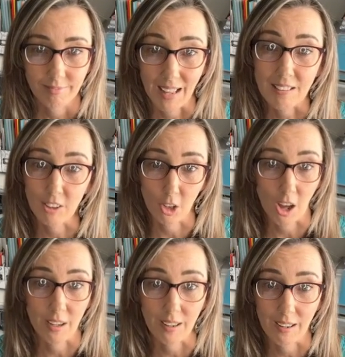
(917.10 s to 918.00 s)
That's a
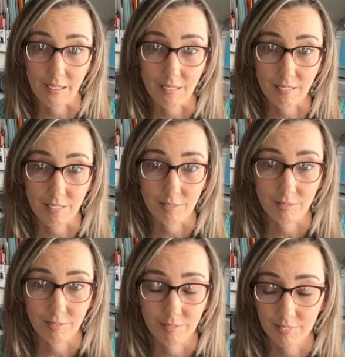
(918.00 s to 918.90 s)
lot, guys.
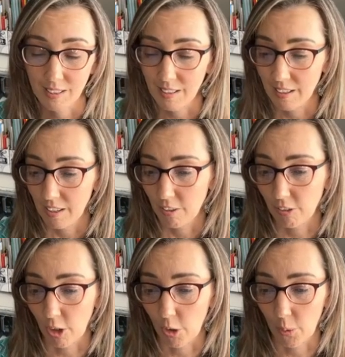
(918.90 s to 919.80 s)

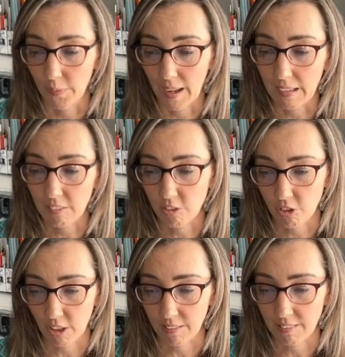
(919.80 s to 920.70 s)
So that's
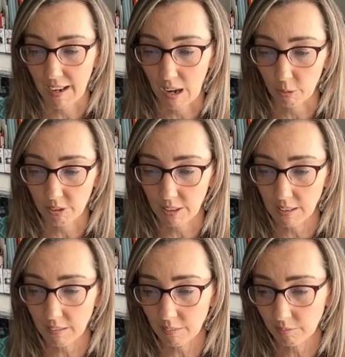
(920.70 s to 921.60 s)
just
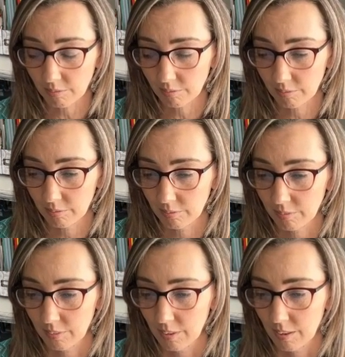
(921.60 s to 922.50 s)
housing,
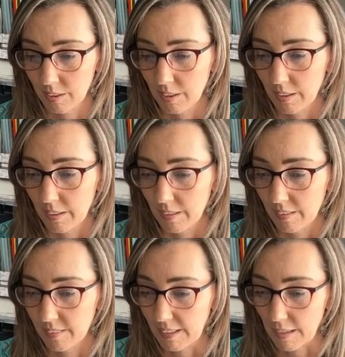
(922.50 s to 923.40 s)

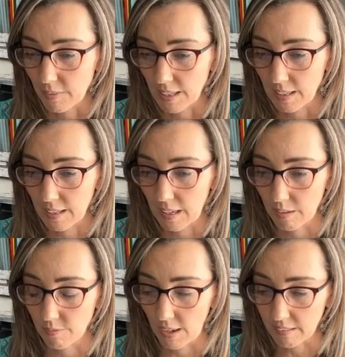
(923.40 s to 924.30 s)
saving and
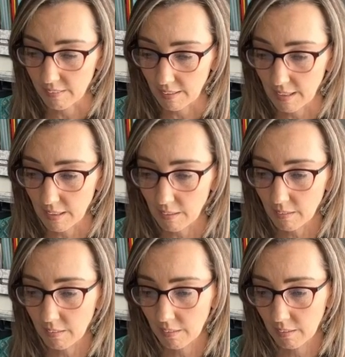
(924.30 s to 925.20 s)
investing,
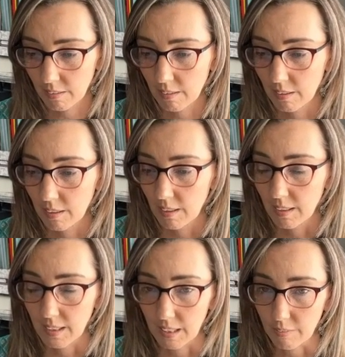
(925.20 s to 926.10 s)

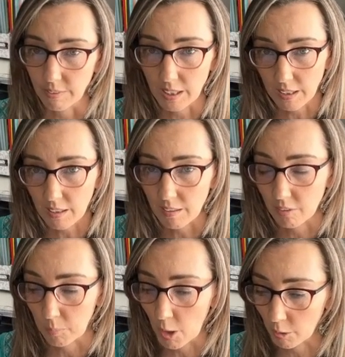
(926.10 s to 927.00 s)
giving a
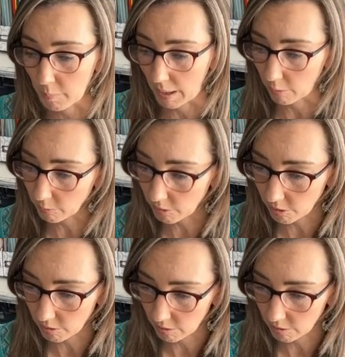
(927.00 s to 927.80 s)
small amount,